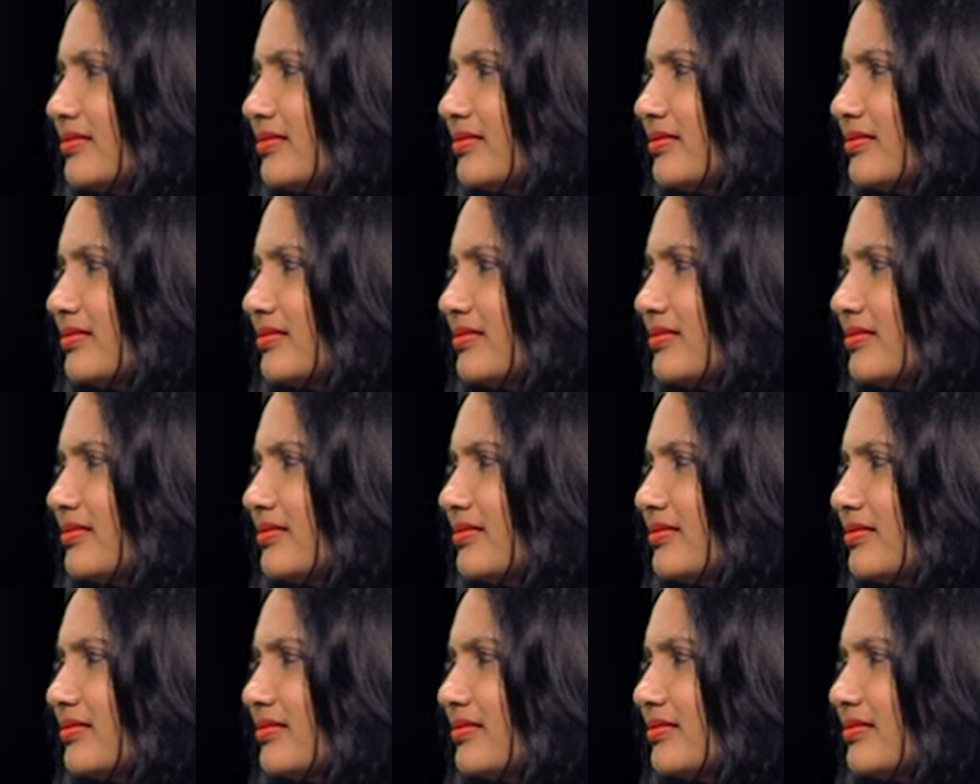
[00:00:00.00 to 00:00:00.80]

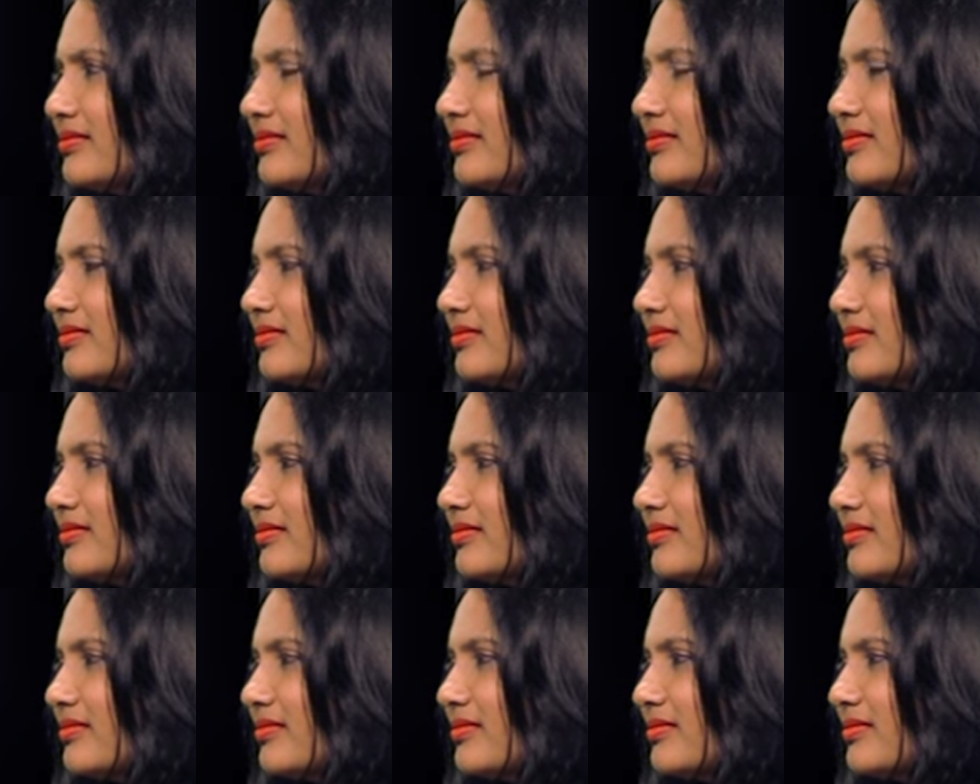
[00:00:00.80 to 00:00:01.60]

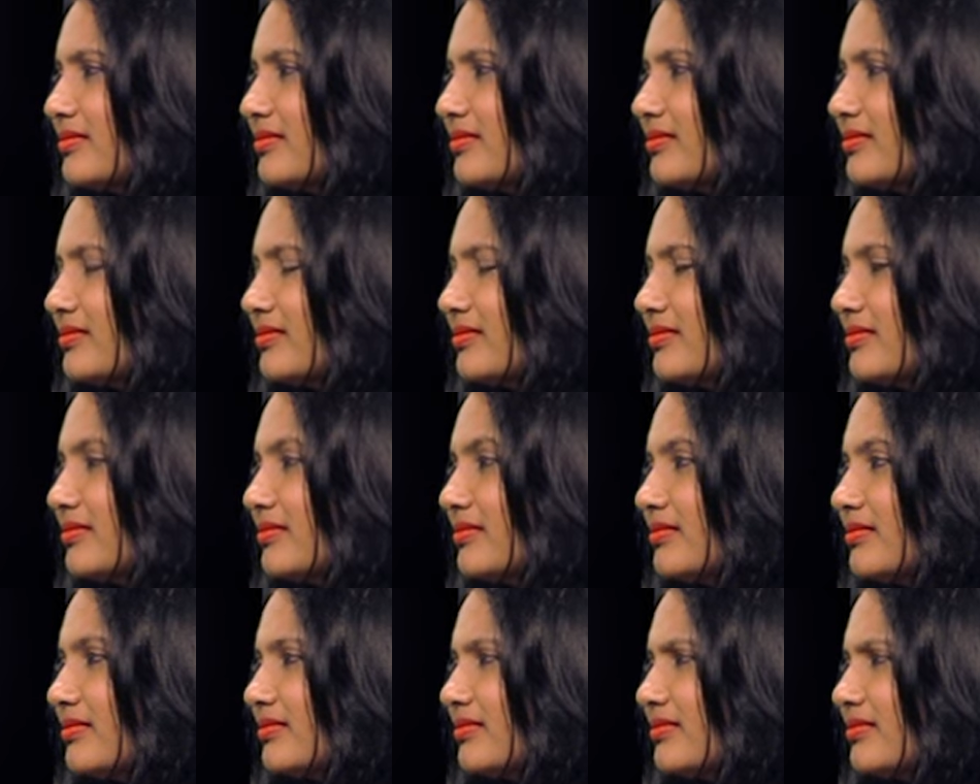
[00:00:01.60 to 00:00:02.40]

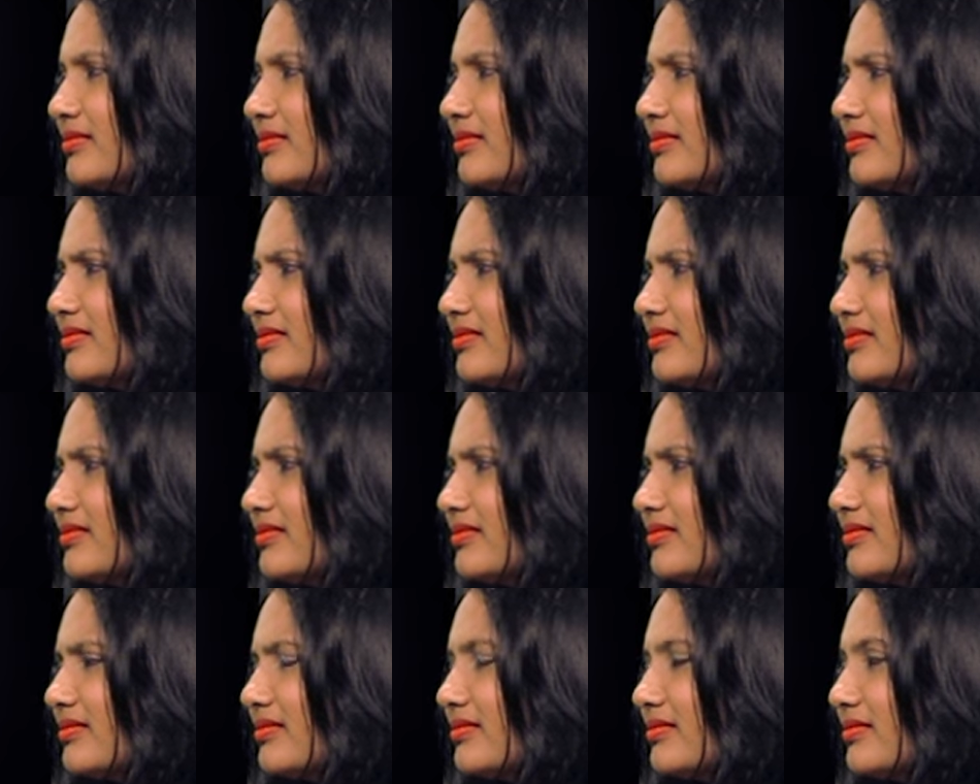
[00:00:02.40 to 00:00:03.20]

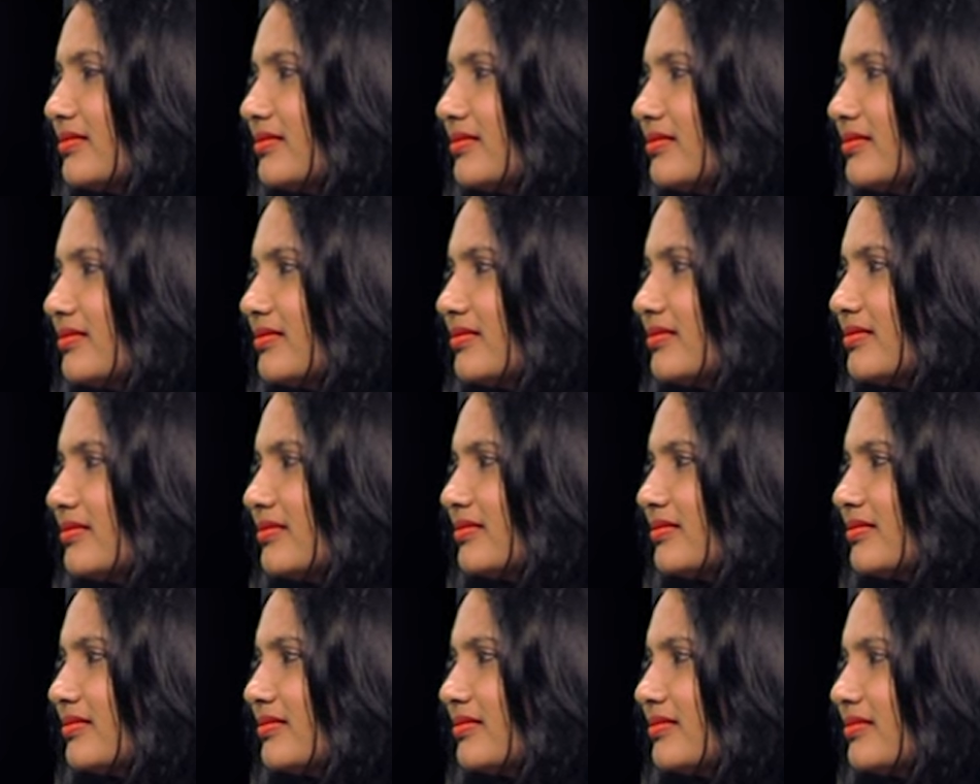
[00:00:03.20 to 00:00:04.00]

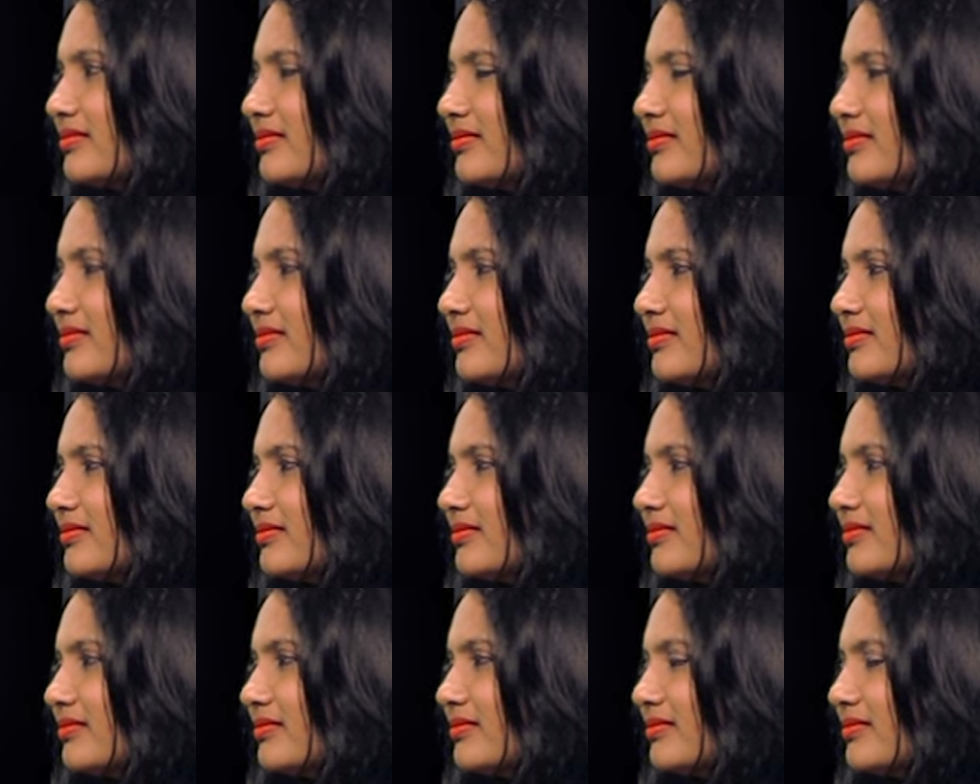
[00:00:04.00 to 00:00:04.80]

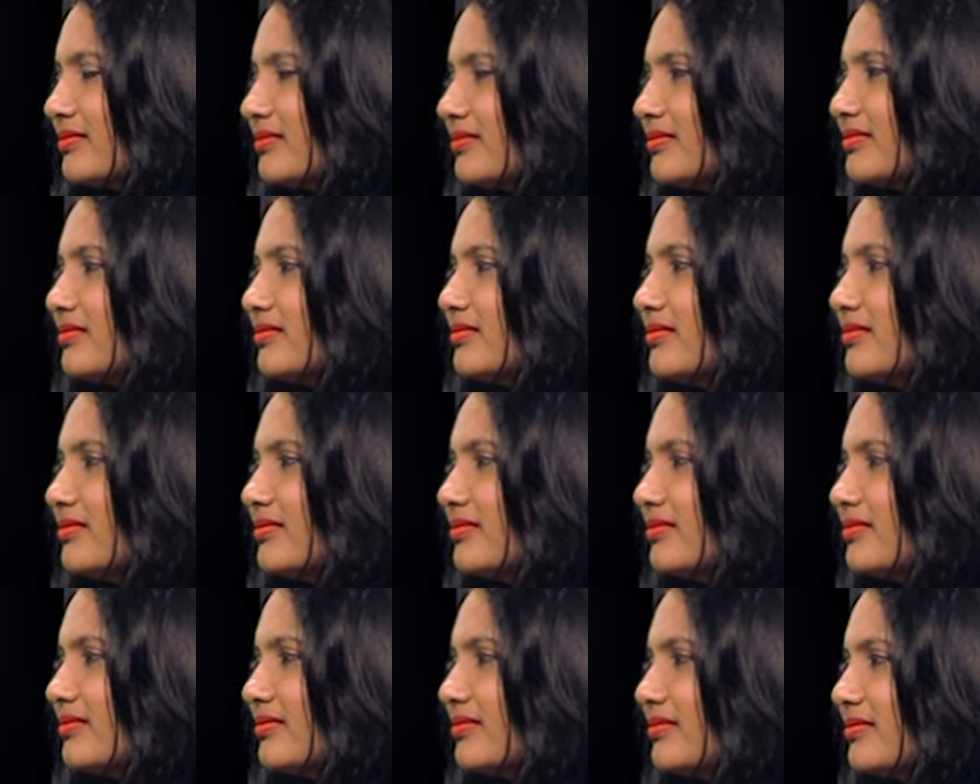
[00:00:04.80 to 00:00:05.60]

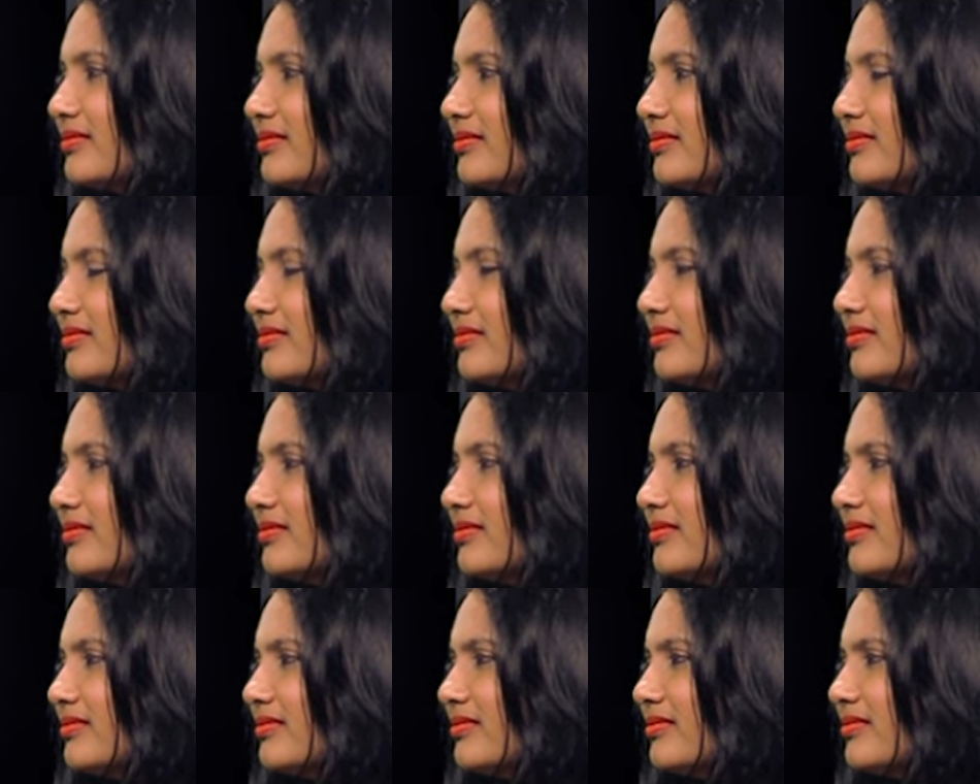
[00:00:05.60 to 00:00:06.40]

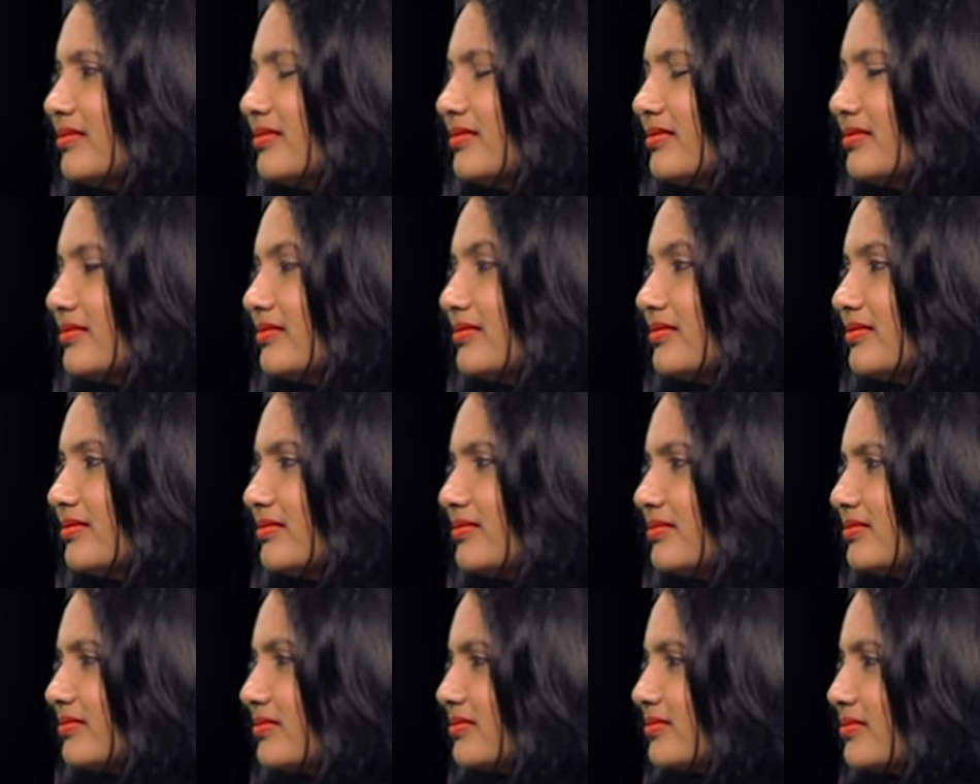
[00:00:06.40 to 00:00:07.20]

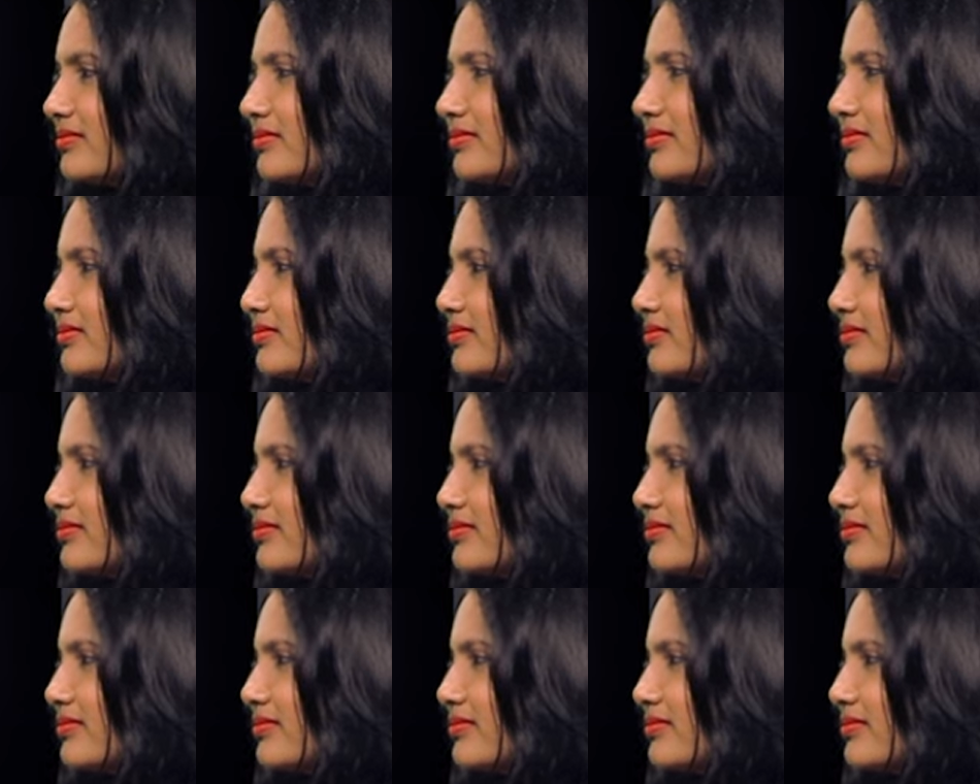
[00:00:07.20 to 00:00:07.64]
No words are spoken by the person on screen.